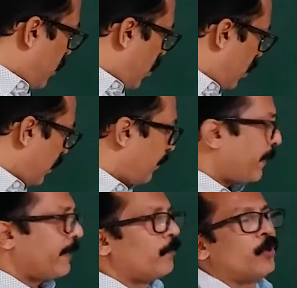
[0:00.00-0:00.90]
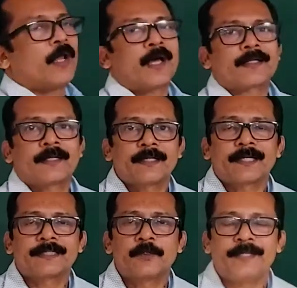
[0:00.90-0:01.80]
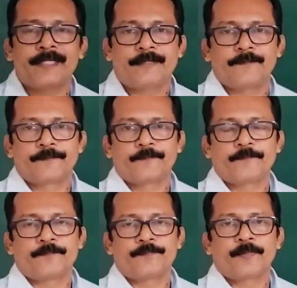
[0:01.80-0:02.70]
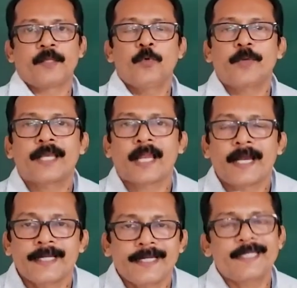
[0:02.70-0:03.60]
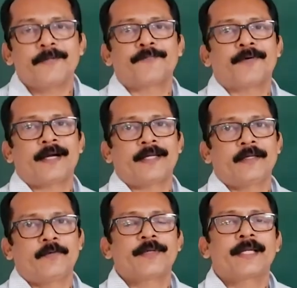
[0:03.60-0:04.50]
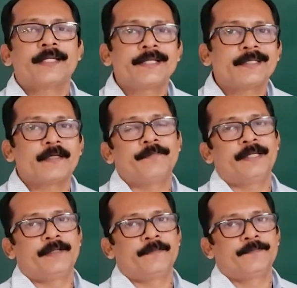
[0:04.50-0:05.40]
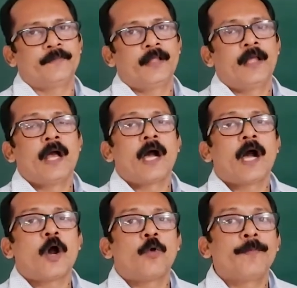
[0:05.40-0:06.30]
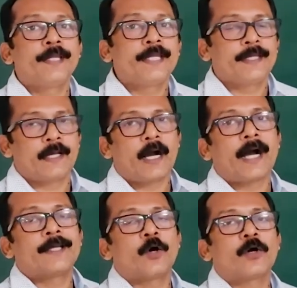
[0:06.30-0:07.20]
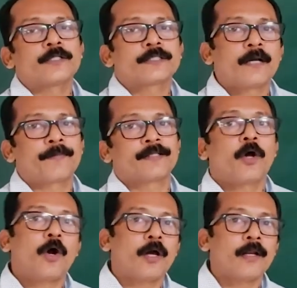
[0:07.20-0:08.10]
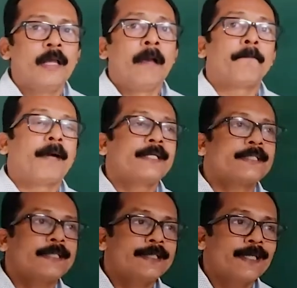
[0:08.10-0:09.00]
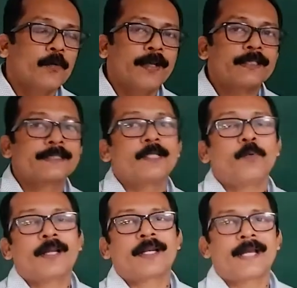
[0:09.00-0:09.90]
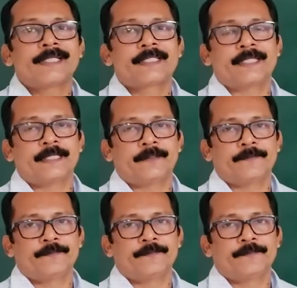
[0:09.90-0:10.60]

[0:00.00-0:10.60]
or by molar conductivity, we can determine how many ions are present, or by treating with silver nitrate.